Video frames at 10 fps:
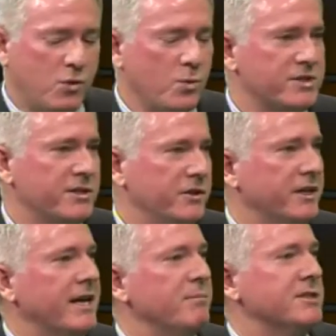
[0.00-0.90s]
course, to
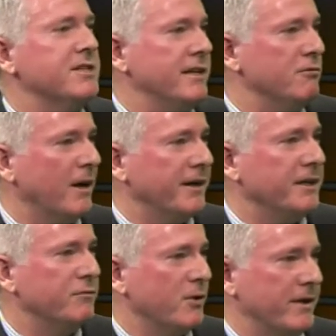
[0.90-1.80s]
keep a city running,
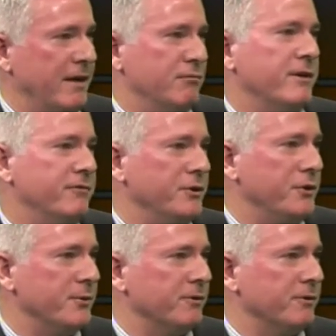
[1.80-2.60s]
you've got to have revenue,